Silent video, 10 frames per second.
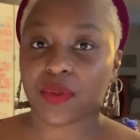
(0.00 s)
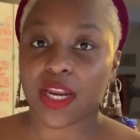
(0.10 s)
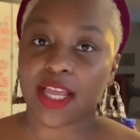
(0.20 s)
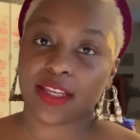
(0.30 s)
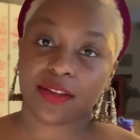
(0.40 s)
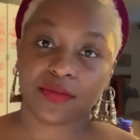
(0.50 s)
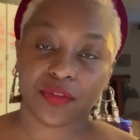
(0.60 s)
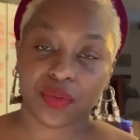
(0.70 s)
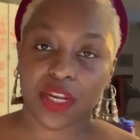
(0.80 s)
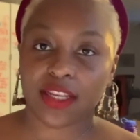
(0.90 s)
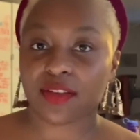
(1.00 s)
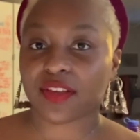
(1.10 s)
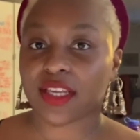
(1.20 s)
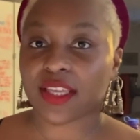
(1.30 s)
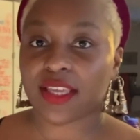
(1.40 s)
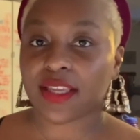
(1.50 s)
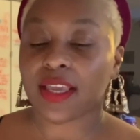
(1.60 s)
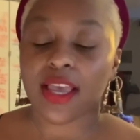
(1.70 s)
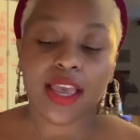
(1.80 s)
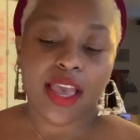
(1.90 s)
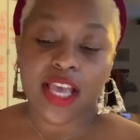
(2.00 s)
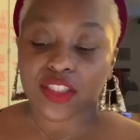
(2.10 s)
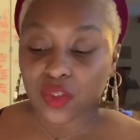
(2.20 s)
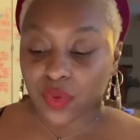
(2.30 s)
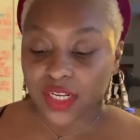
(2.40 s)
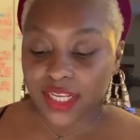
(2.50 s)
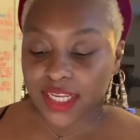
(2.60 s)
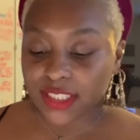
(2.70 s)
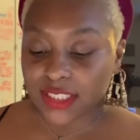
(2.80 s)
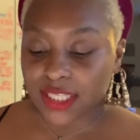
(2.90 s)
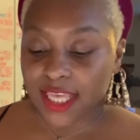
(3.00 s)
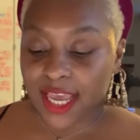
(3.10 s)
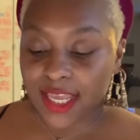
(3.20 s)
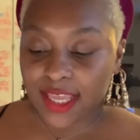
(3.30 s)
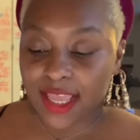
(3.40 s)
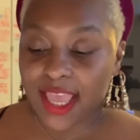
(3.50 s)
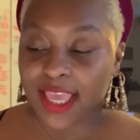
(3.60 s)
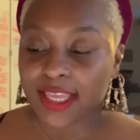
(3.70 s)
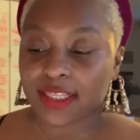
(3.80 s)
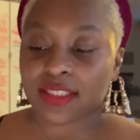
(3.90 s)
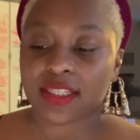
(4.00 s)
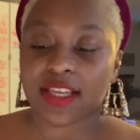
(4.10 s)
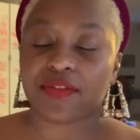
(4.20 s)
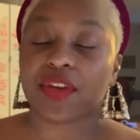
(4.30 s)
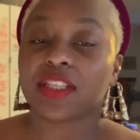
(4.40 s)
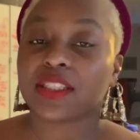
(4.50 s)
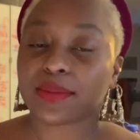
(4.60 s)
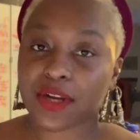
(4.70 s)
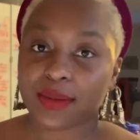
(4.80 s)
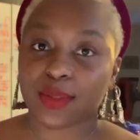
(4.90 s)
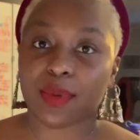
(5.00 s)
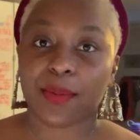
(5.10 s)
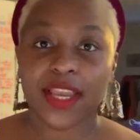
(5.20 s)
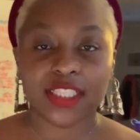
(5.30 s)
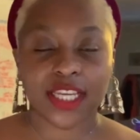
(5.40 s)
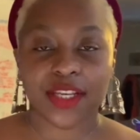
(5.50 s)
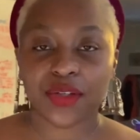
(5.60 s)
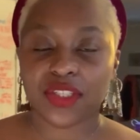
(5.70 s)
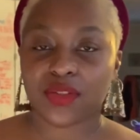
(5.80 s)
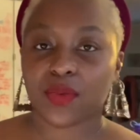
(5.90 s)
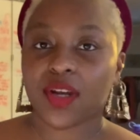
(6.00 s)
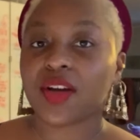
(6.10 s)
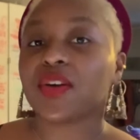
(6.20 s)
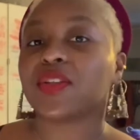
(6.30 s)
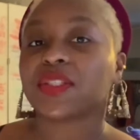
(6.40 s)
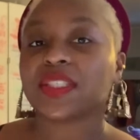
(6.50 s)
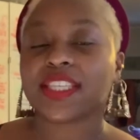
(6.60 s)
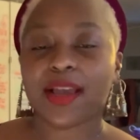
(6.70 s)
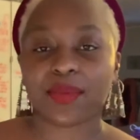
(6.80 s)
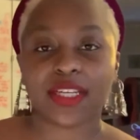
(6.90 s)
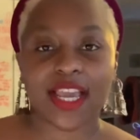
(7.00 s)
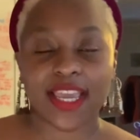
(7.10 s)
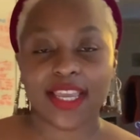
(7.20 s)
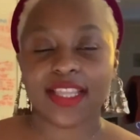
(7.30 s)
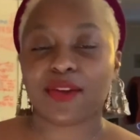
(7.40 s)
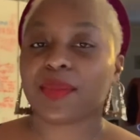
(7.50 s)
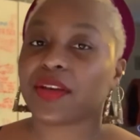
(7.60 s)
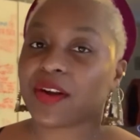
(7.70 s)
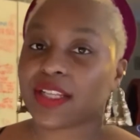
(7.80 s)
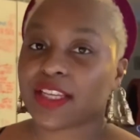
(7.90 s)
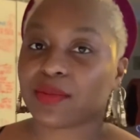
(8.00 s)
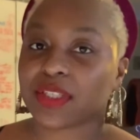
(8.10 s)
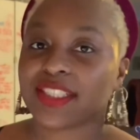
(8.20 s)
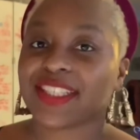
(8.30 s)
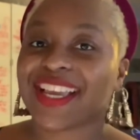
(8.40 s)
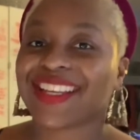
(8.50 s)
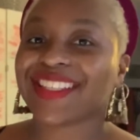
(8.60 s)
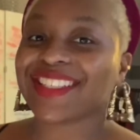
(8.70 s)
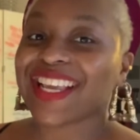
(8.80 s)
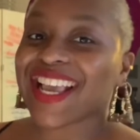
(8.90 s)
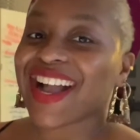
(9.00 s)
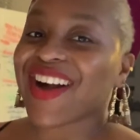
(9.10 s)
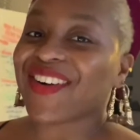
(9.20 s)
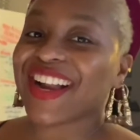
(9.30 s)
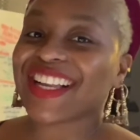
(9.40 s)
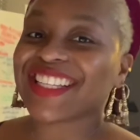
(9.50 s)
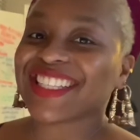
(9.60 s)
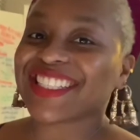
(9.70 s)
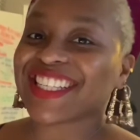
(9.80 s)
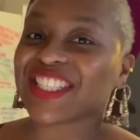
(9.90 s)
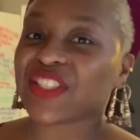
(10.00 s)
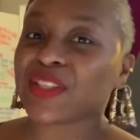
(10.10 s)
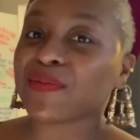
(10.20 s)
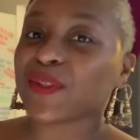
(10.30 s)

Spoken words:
I love food, I love cooking, so we're gonna get into that. And if you can subscribe to my main channel as well, Dapper Diane, that would be greatly appreciated. All right, let's get into some food.